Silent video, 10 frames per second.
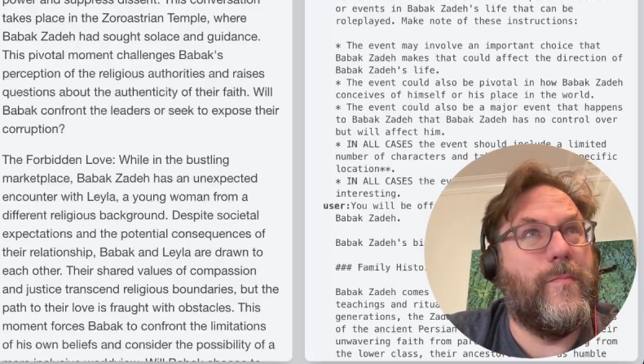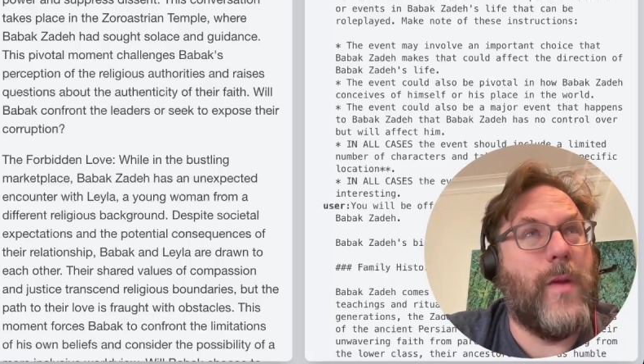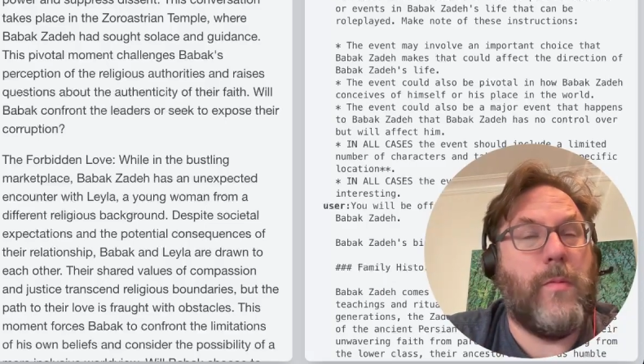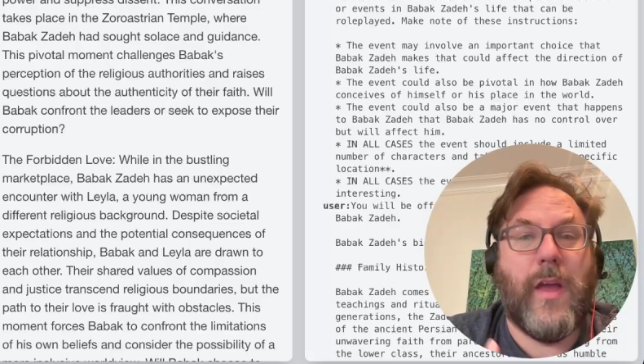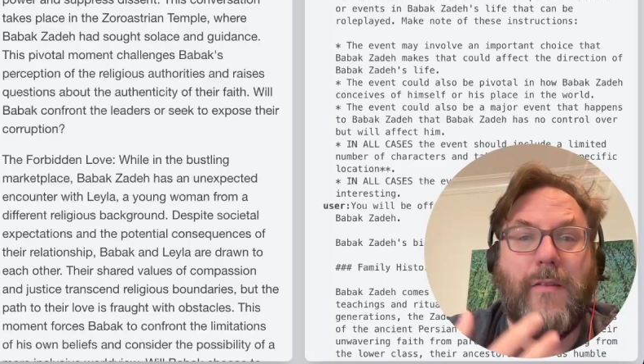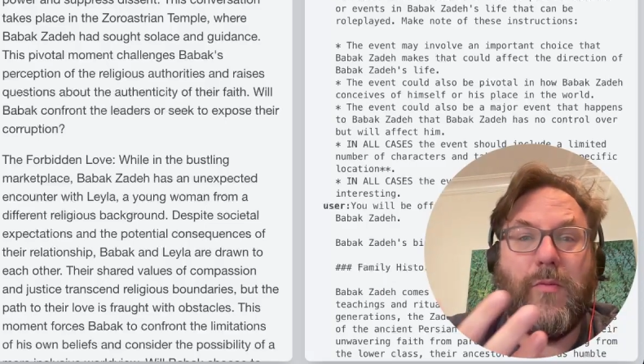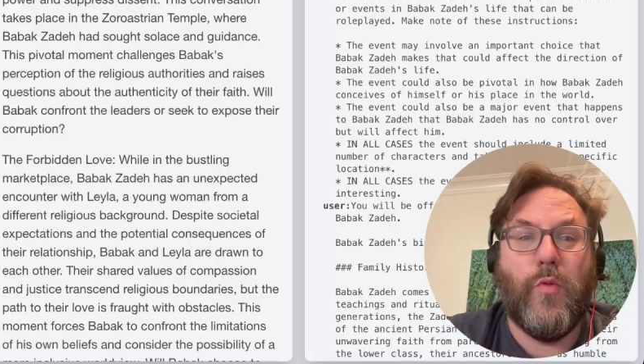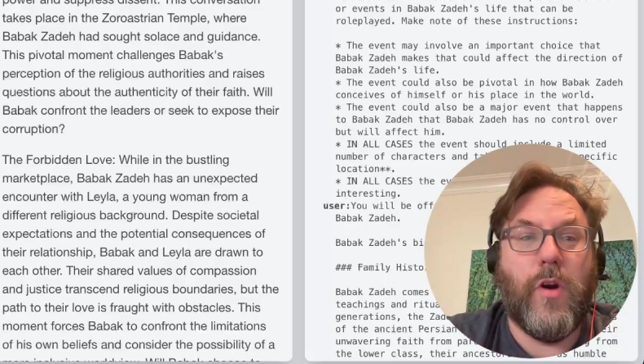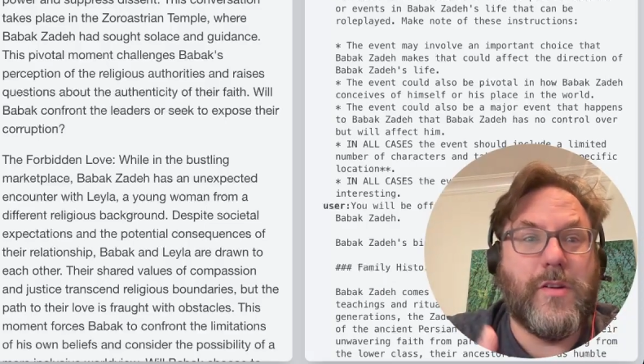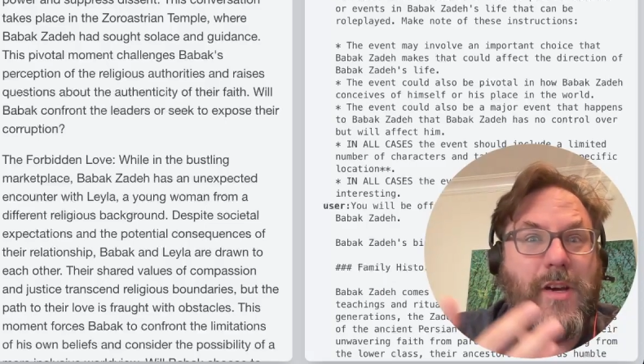maybe having
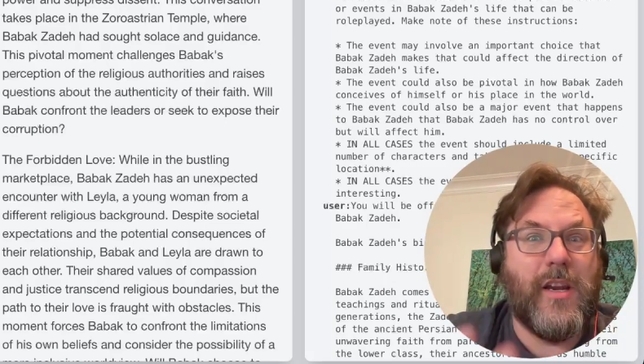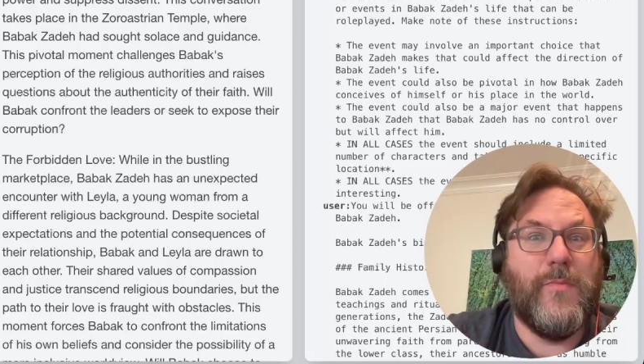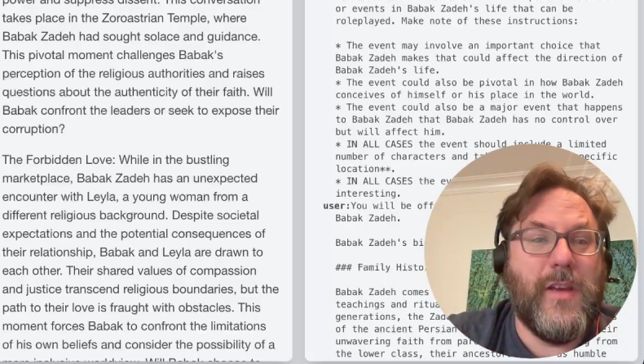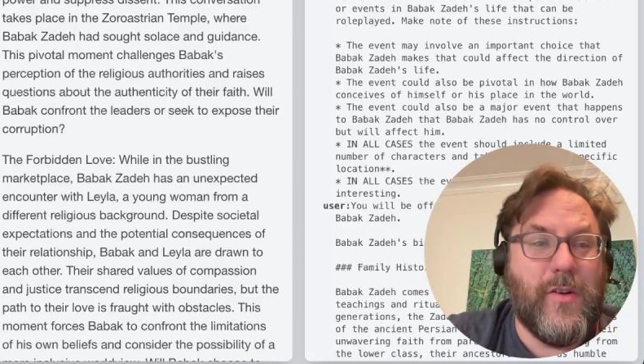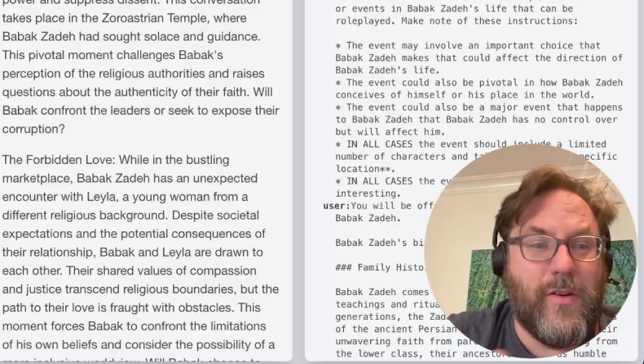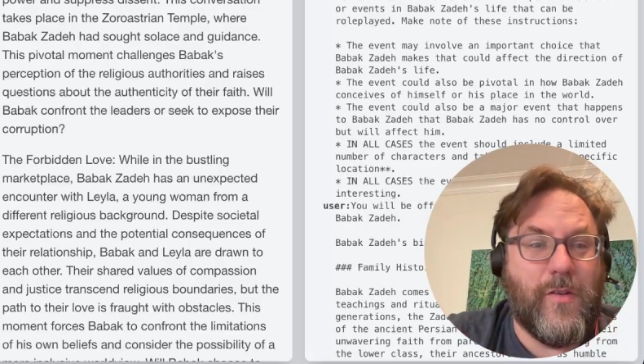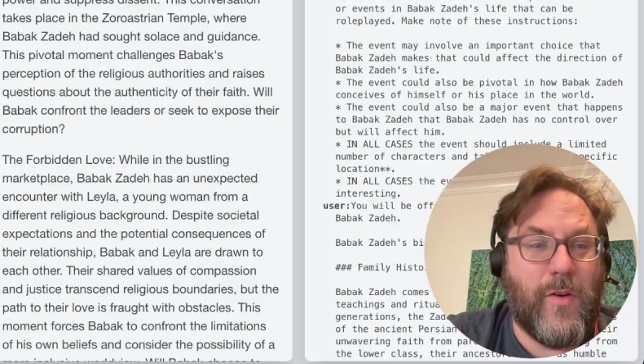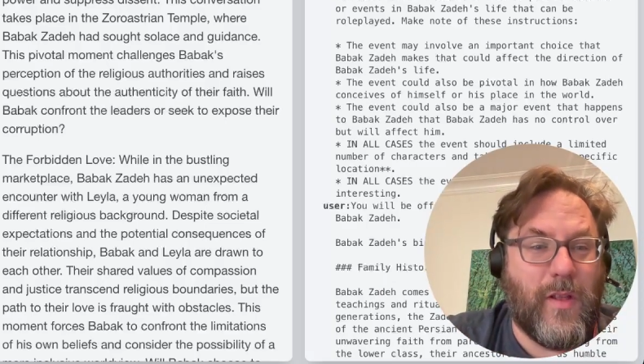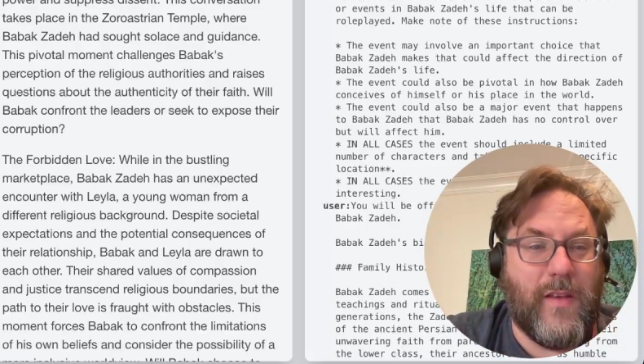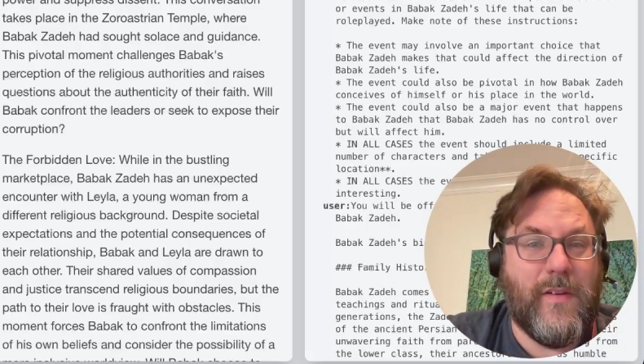more autonomy,
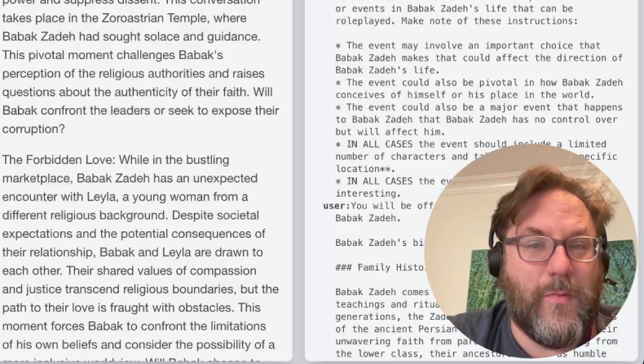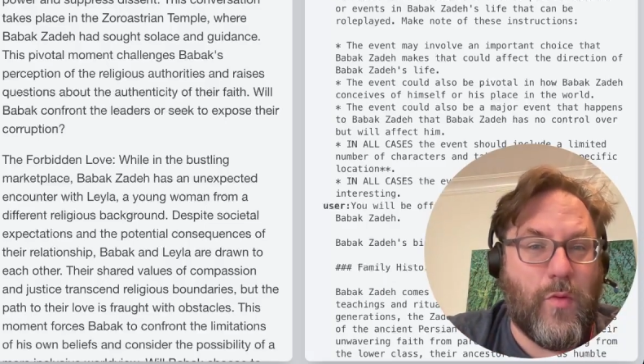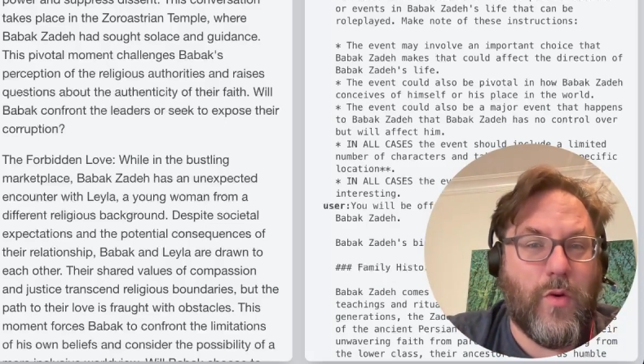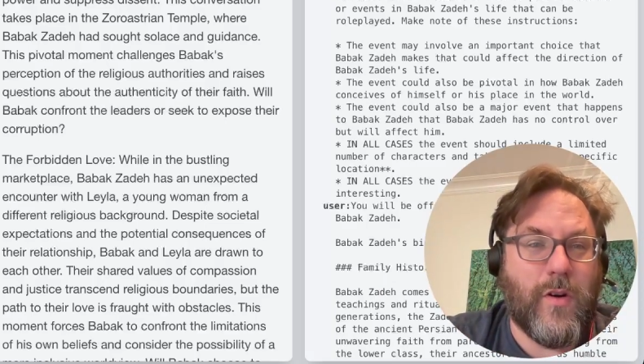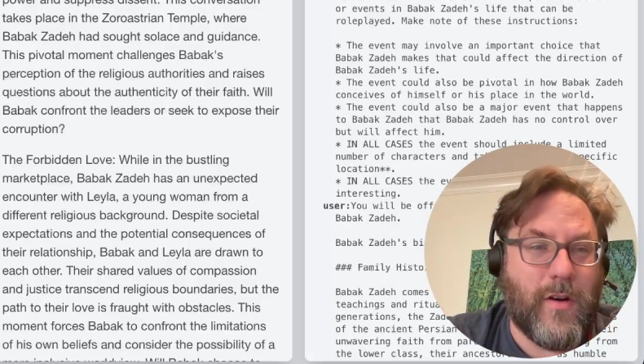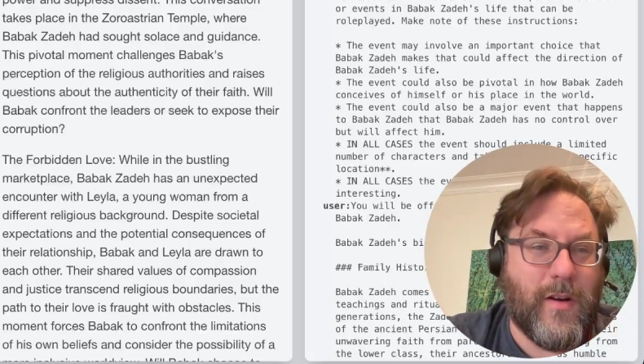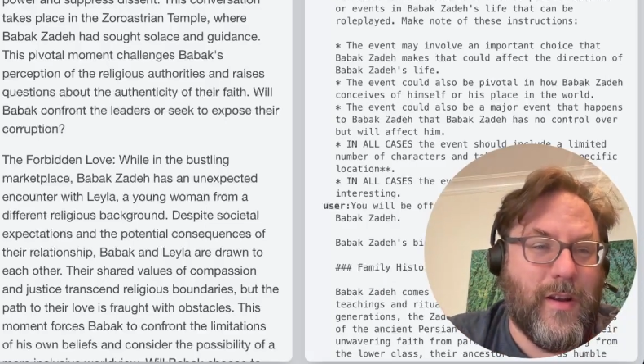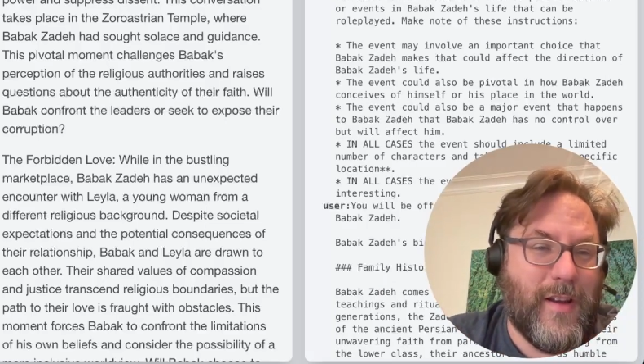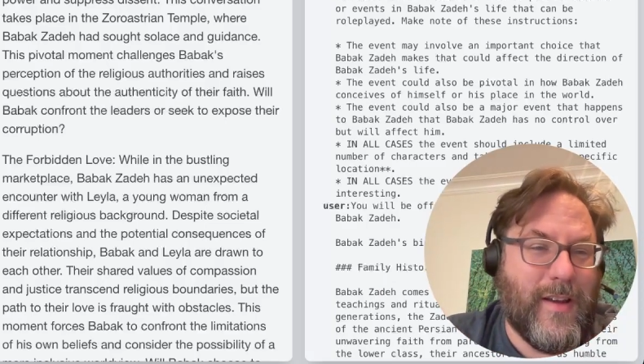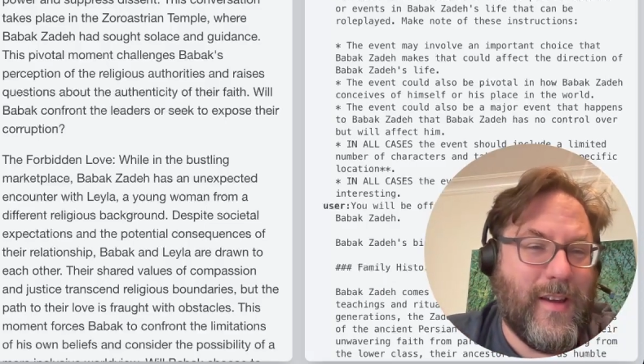or living
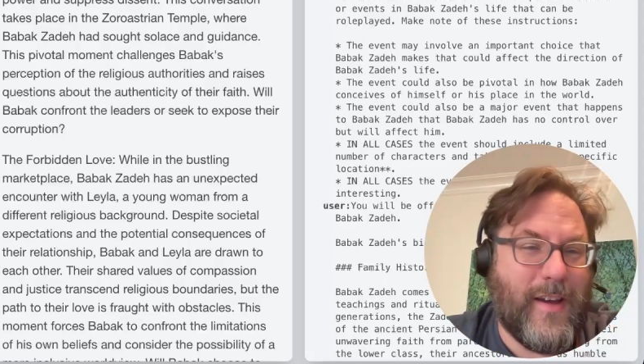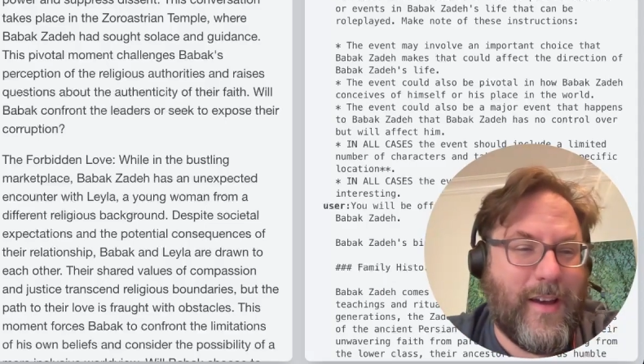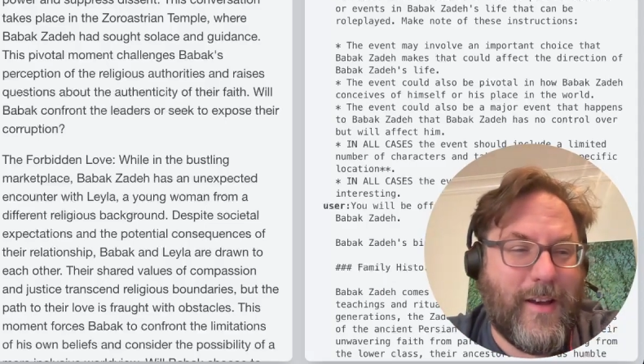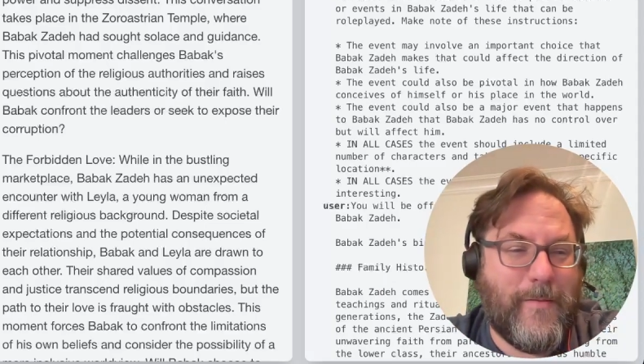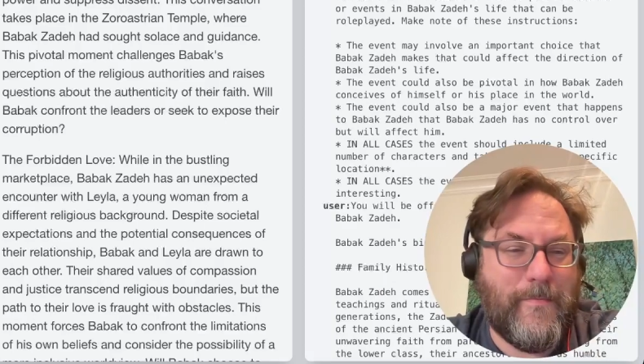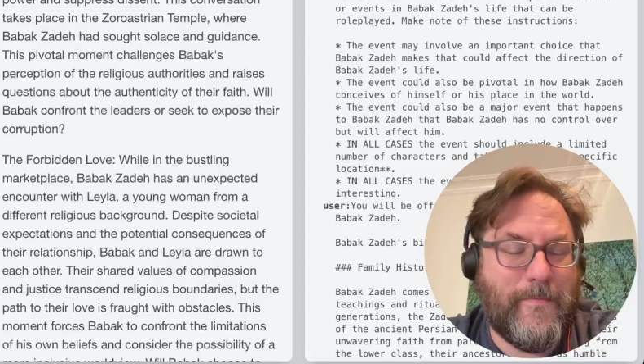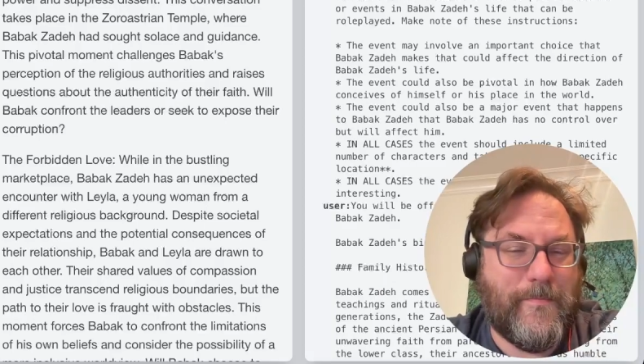um,